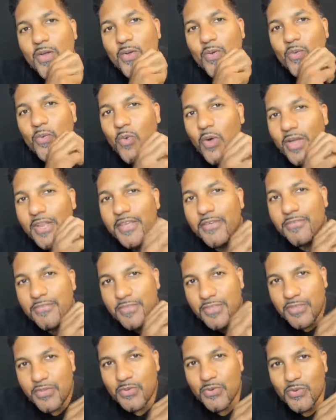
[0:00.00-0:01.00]
What if
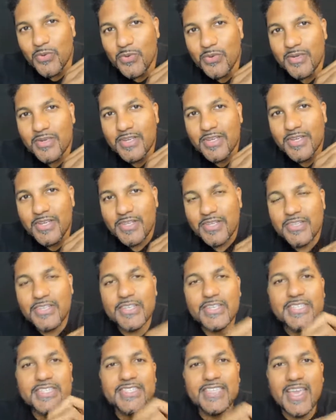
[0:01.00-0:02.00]
you
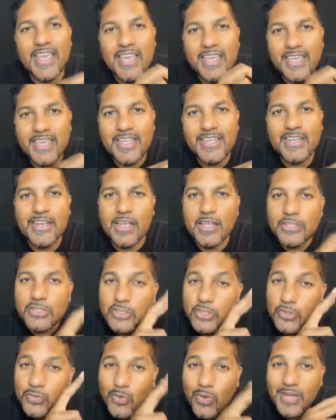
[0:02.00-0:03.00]
could take in
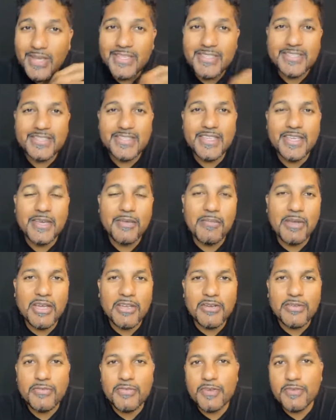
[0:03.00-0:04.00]
twice the
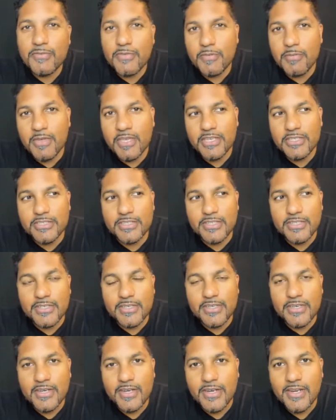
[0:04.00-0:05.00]
amount of information
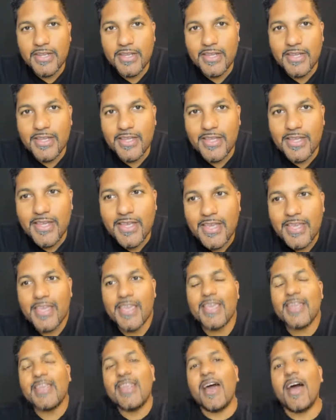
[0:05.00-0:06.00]

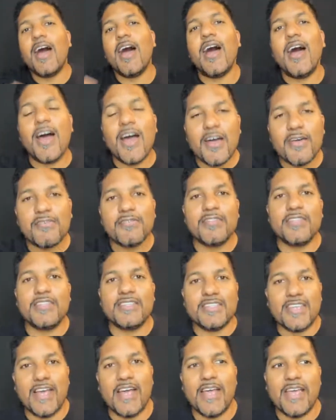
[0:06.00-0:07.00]
in half the
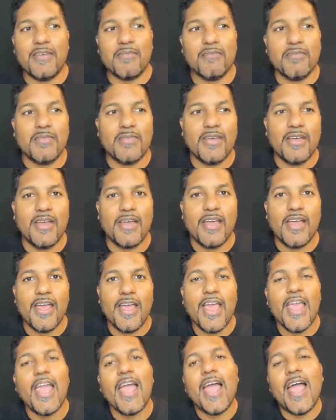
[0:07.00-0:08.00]
time?
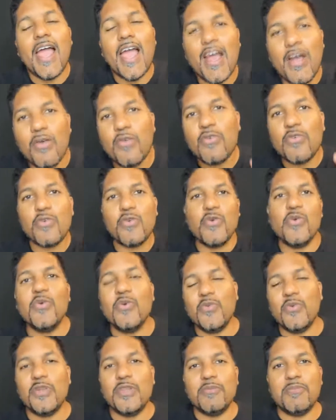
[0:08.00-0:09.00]
How
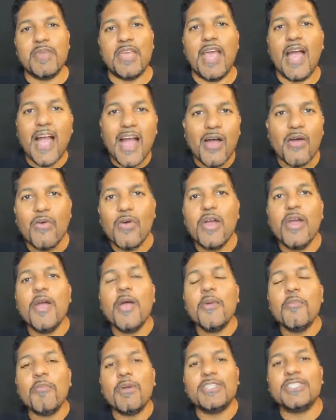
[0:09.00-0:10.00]
cool would it be? How
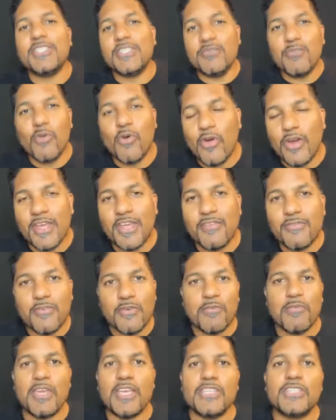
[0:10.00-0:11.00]
much more
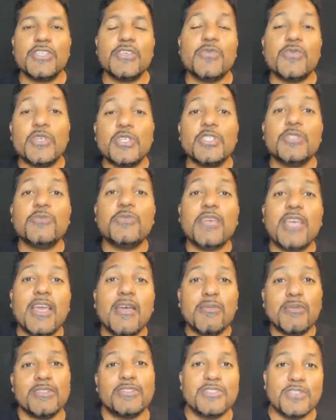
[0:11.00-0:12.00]
information would you be
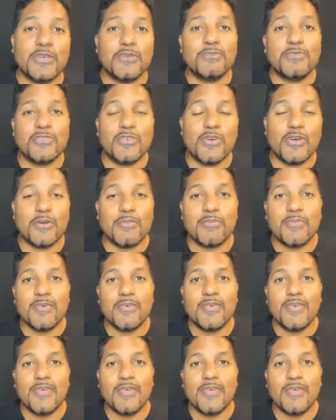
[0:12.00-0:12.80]
able to absorb?